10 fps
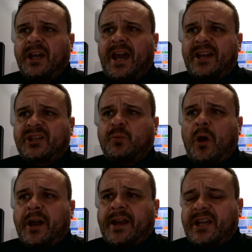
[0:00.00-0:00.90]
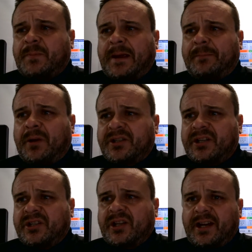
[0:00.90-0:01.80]
SY and S Plan Plus
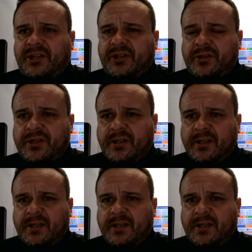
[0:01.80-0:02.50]
installations.